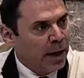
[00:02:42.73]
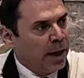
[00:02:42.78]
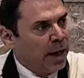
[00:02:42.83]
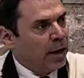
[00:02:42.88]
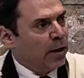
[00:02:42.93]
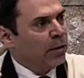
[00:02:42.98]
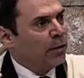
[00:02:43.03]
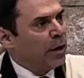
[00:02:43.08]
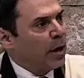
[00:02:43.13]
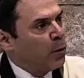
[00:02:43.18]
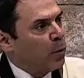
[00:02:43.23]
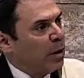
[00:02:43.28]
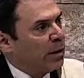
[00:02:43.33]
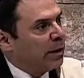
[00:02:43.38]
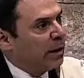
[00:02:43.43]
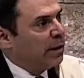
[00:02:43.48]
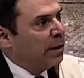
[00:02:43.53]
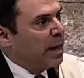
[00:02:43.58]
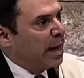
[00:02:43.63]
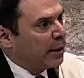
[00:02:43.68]
Aaron then will
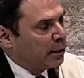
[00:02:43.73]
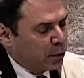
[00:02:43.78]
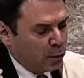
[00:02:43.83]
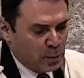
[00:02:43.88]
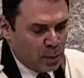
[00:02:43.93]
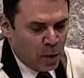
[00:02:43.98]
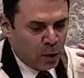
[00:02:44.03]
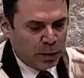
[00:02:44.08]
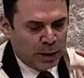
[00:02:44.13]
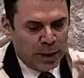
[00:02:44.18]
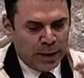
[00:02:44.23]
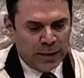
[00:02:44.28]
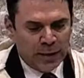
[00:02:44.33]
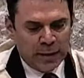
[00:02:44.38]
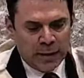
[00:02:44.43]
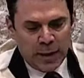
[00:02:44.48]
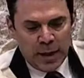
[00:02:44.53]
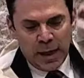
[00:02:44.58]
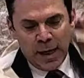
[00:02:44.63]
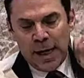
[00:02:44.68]
sit next to
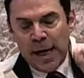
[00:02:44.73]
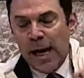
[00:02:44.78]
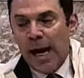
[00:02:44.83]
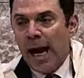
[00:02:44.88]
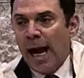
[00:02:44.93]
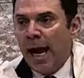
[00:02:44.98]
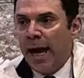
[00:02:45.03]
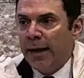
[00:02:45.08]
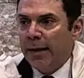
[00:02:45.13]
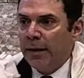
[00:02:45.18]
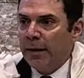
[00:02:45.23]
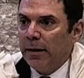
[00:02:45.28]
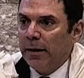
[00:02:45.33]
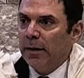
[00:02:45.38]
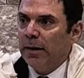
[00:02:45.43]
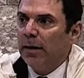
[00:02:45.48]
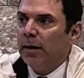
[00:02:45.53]
Moses, and